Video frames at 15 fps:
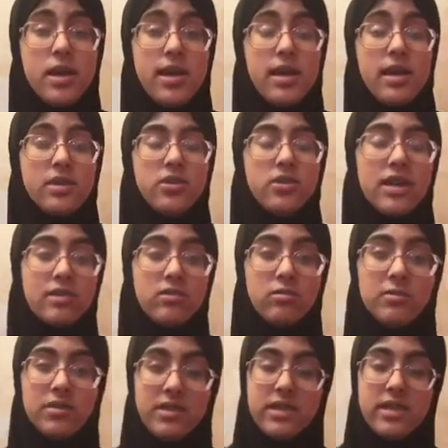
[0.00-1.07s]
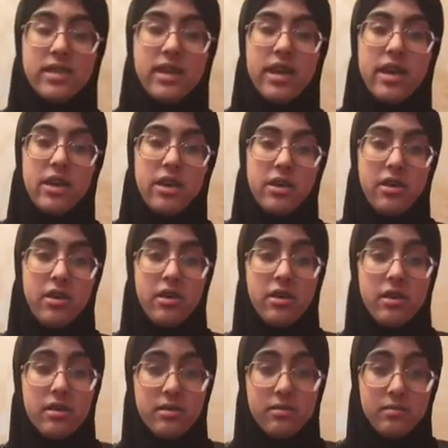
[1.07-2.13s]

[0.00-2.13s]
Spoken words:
And you guys will be seeing a